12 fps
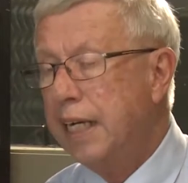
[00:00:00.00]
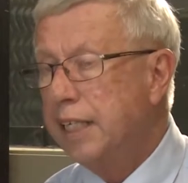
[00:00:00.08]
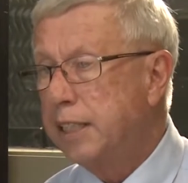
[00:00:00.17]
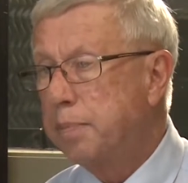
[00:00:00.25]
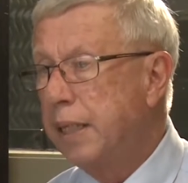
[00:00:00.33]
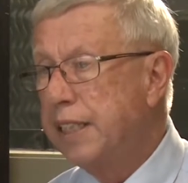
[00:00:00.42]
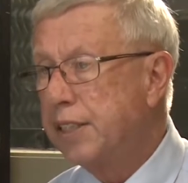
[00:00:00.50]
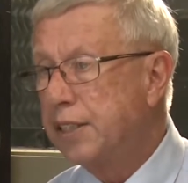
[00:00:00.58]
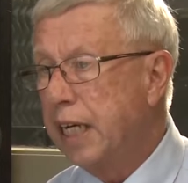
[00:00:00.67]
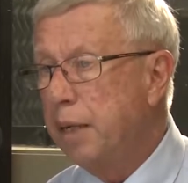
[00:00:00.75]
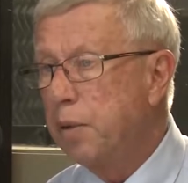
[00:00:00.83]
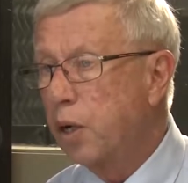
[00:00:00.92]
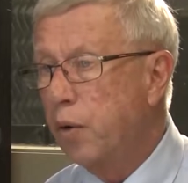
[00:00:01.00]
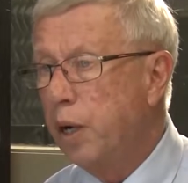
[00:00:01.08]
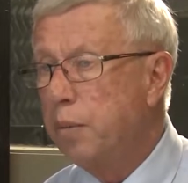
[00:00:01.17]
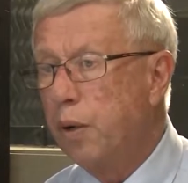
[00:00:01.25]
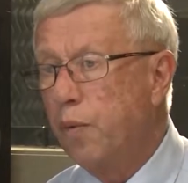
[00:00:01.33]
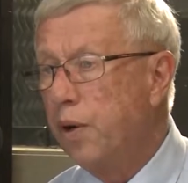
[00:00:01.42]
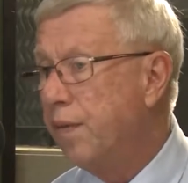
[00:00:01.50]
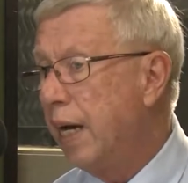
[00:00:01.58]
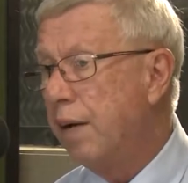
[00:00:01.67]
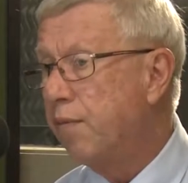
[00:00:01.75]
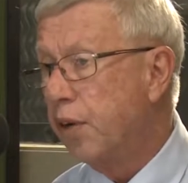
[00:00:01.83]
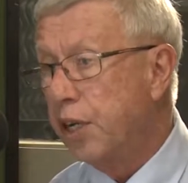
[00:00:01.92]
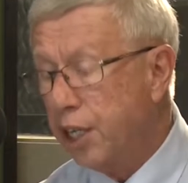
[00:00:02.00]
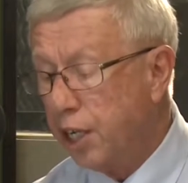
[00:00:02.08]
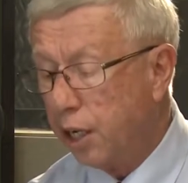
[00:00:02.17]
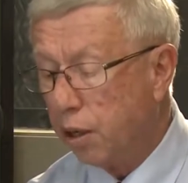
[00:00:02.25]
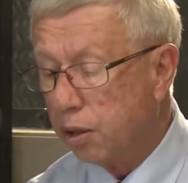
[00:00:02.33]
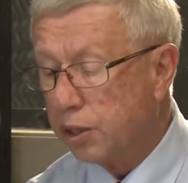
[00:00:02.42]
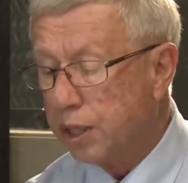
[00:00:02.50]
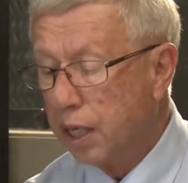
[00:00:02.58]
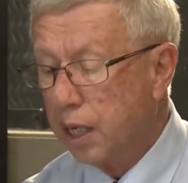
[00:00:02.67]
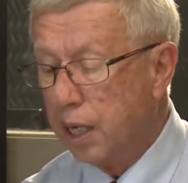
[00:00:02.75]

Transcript: It's been the same agreement we've had for years.